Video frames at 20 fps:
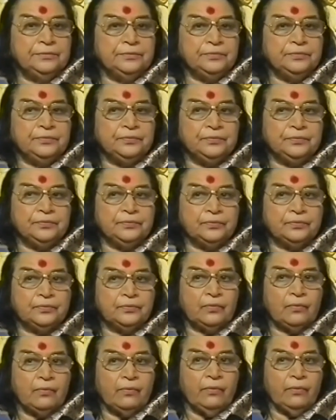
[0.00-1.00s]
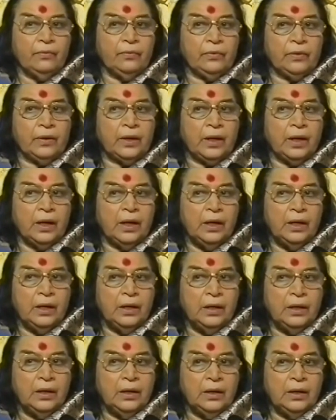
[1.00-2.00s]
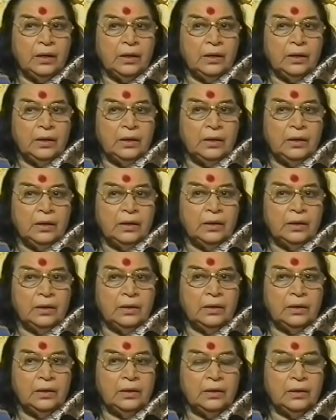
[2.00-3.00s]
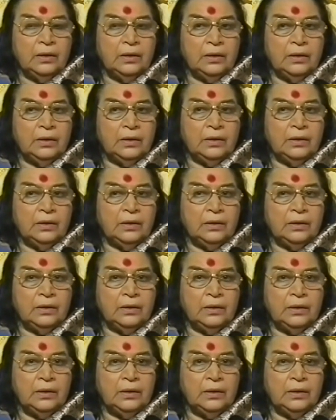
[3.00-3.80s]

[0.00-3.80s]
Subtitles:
Nobody speaks.